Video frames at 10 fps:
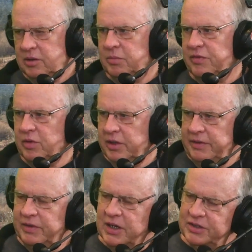before it
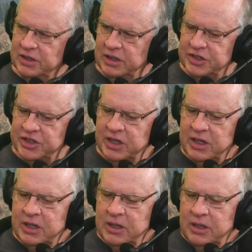even got to us.
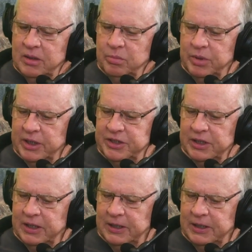But